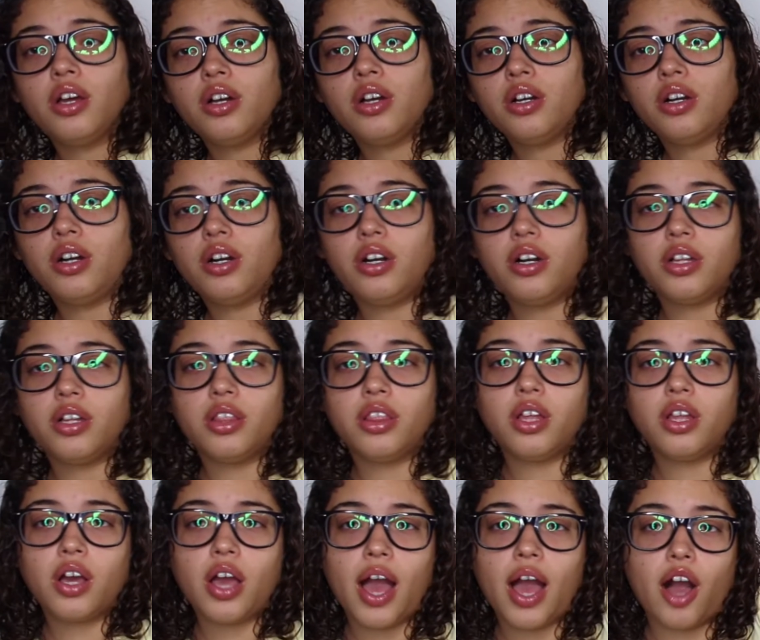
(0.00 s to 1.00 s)
Oh,
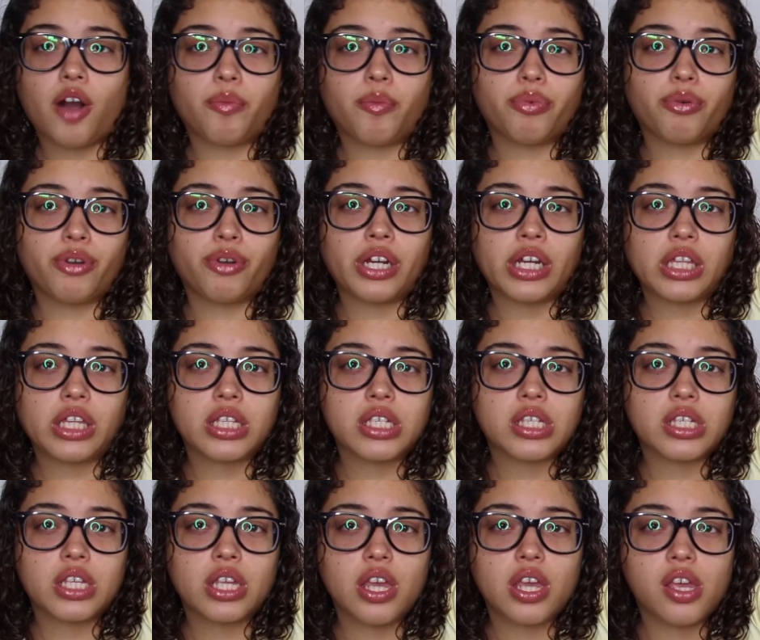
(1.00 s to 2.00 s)
look how pretty
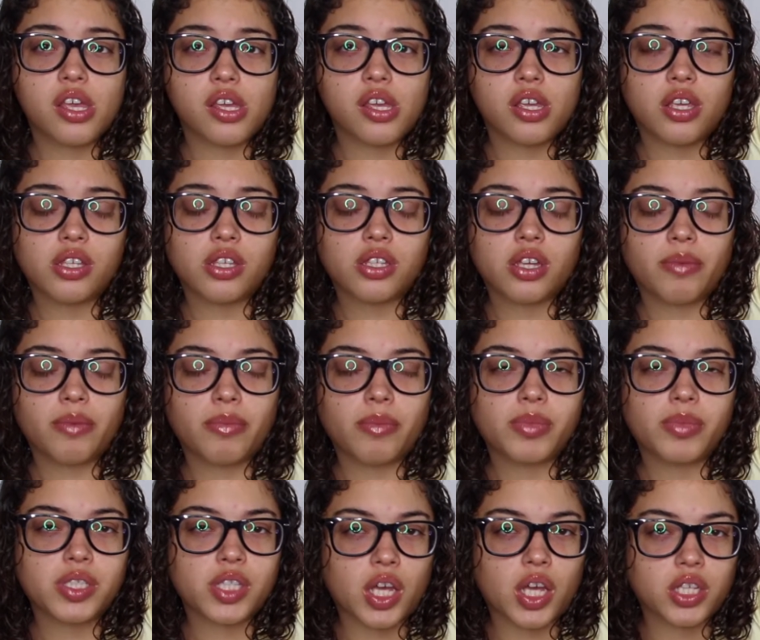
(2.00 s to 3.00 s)
this is. I'm
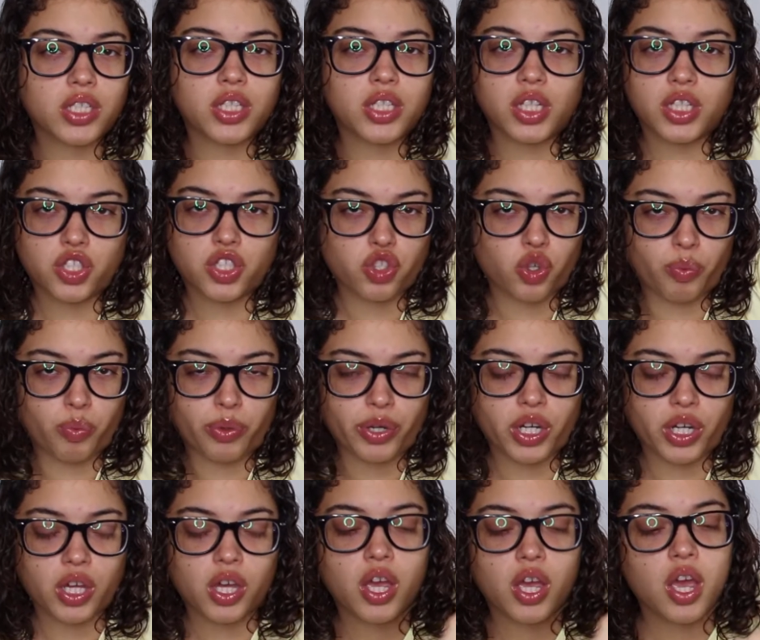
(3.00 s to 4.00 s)
obsessed. It's so
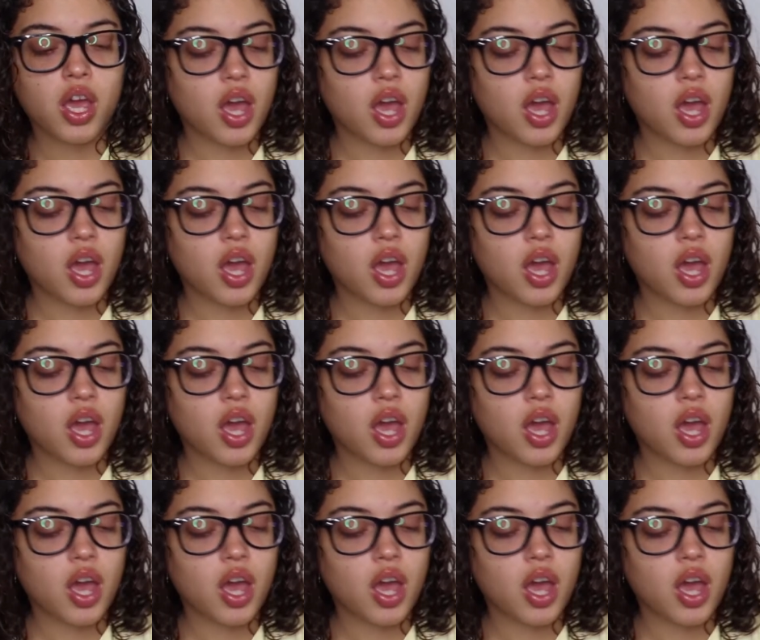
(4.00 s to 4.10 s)
pretty.